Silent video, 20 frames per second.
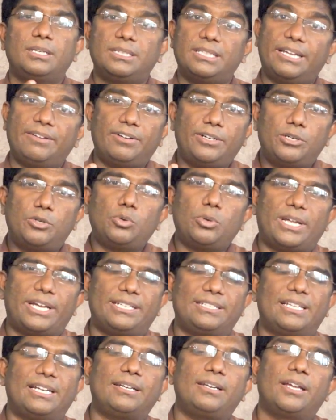They will do
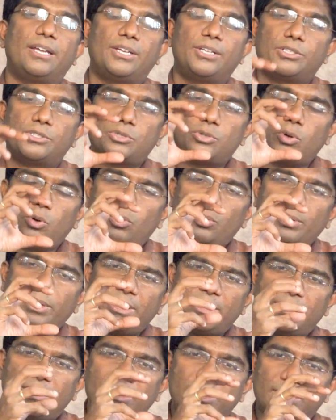like that.
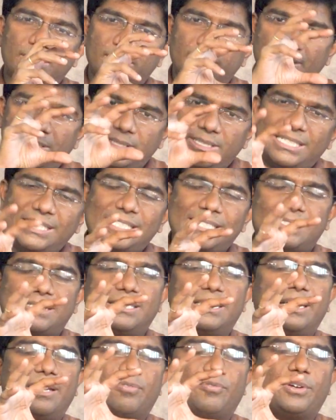So this
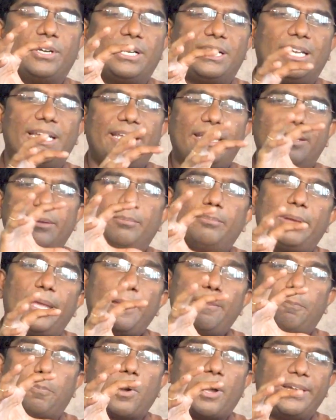definitely
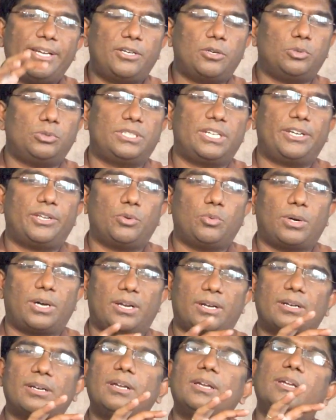may point out that you
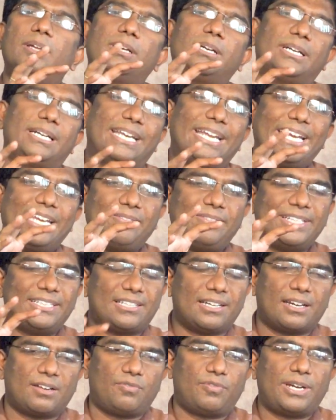are dealing with
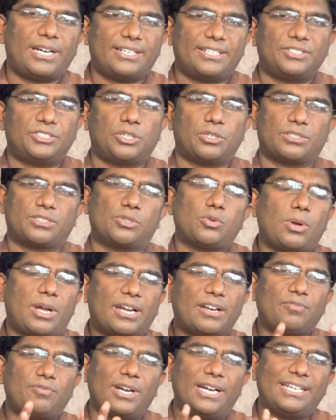anaphylactic shock. So
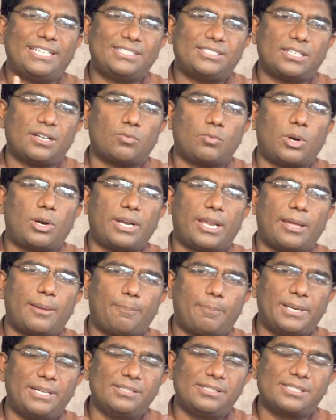anaphylactic shock, what
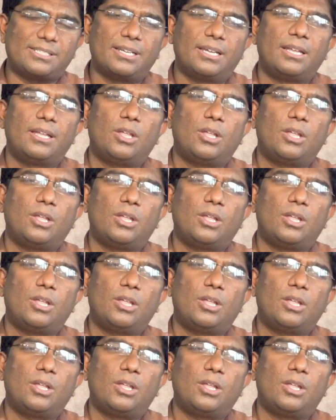happens?